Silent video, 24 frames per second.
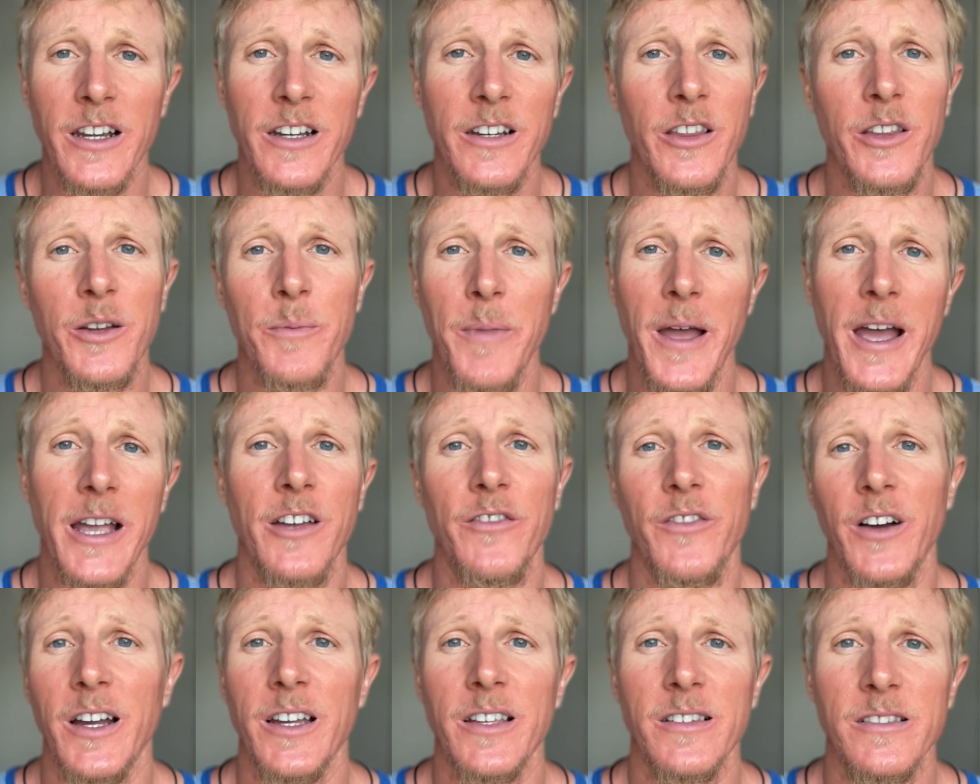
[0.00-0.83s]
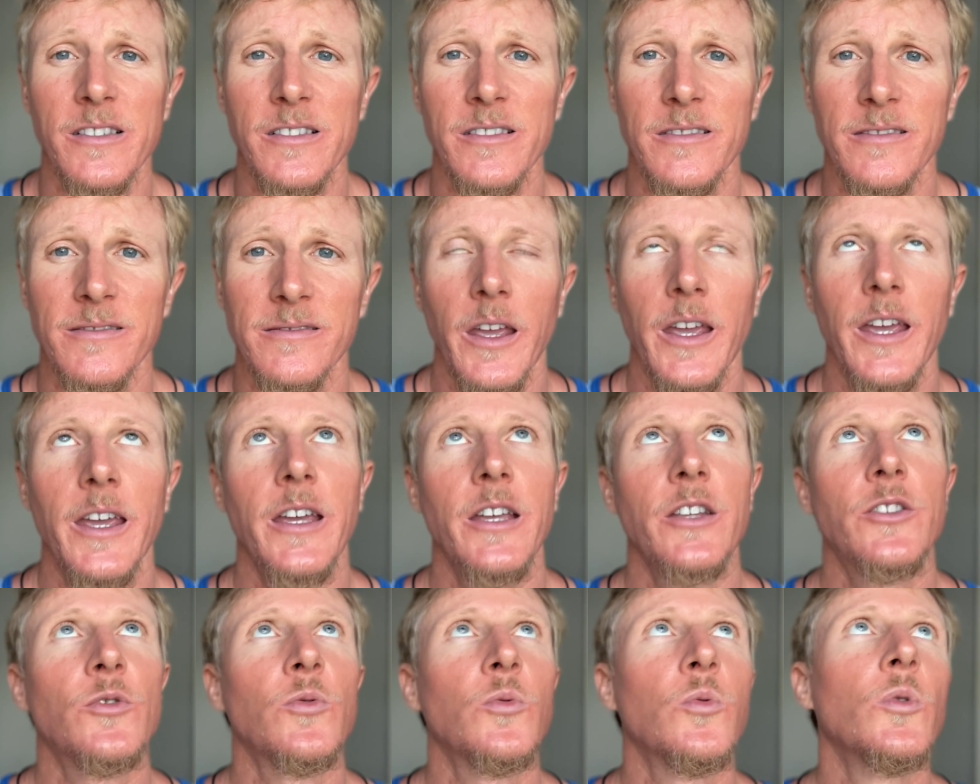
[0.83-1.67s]
another bag of ice.
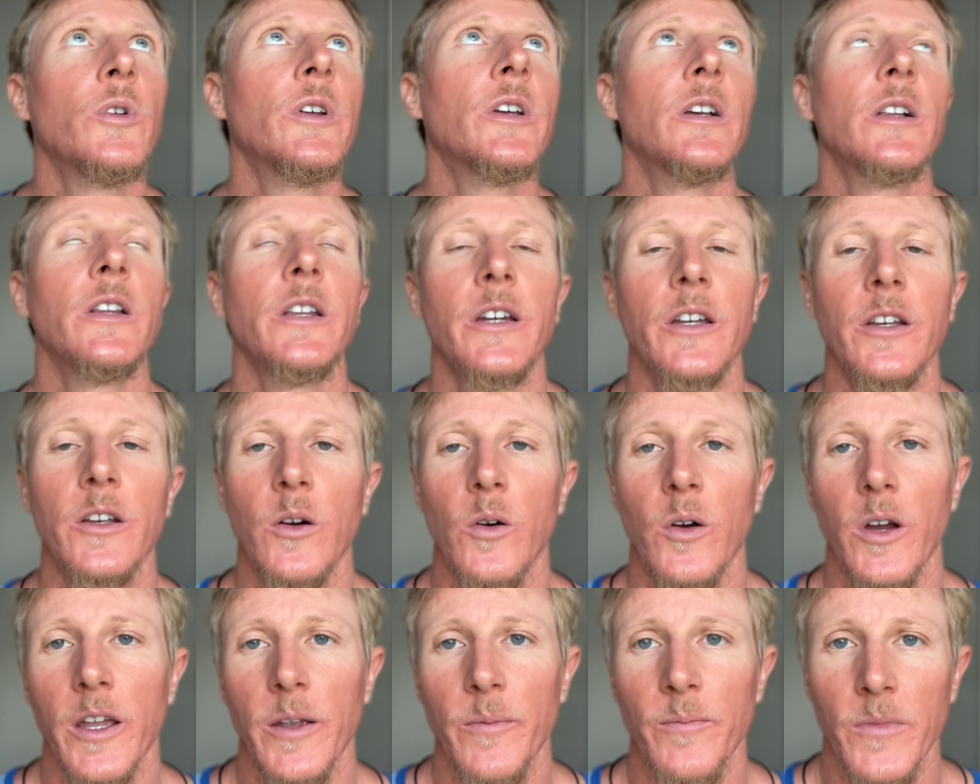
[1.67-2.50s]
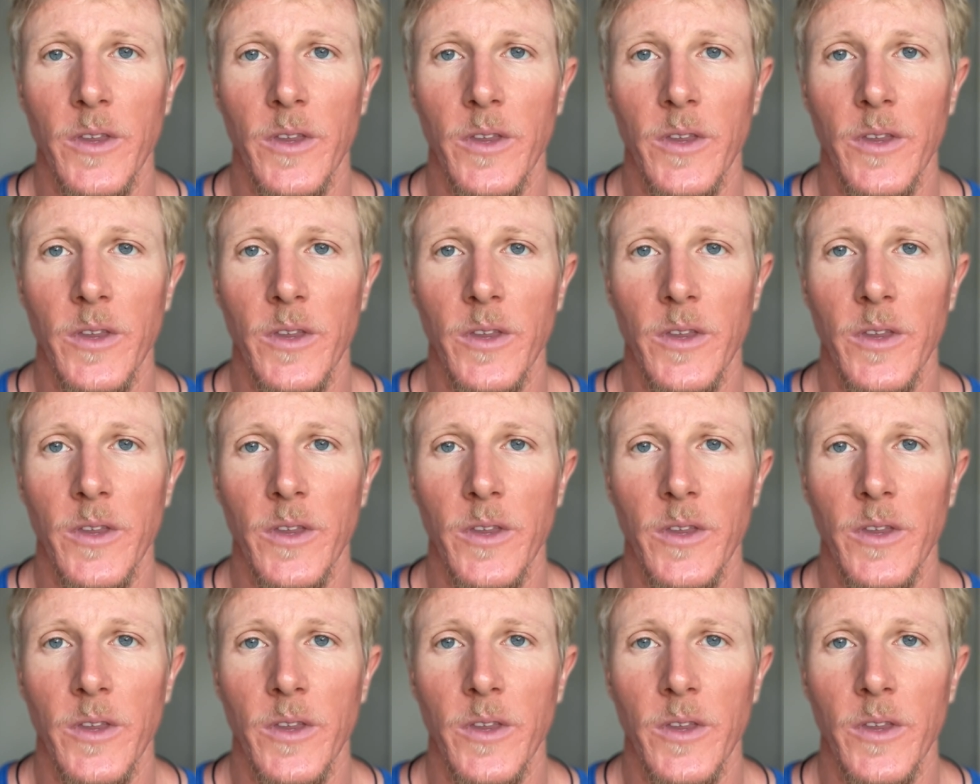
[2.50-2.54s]
It's really annoying.